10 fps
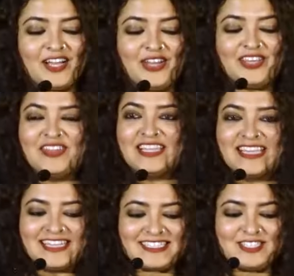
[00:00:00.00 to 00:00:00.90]
Good evening,
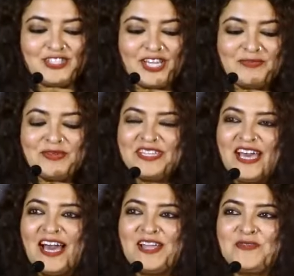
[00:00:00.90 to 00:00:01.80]
ladies and gentlemen,
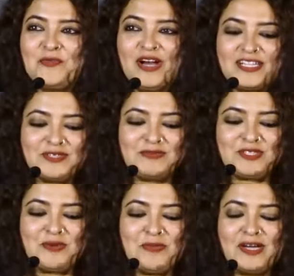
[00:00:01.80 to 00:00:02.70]
and welcome
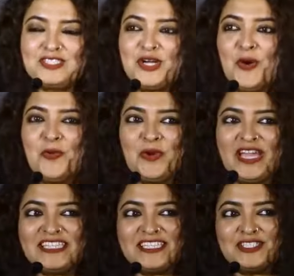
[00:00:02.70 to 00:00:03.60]
to the
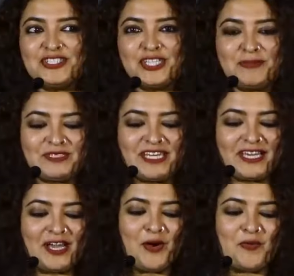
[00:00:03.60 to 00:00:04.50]
much-awaited
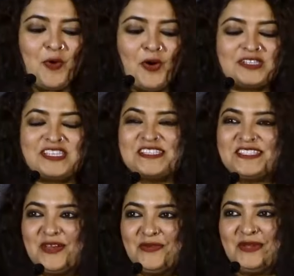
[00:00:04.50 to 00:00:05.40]
ShipTek Awards
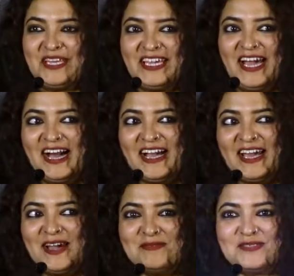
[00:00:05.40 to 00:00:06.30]
ceremony. I
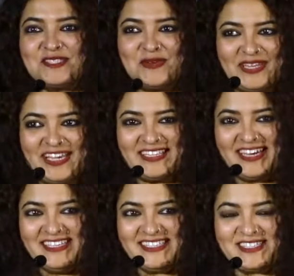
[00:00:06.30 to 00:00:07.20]
am Sonia
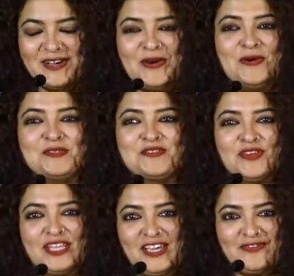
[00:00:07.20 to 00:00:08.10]
Das, your host
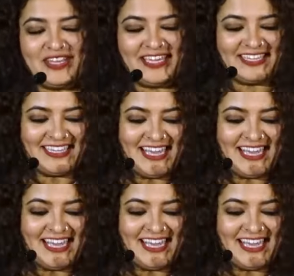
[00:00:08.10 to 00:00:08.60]
for the evening.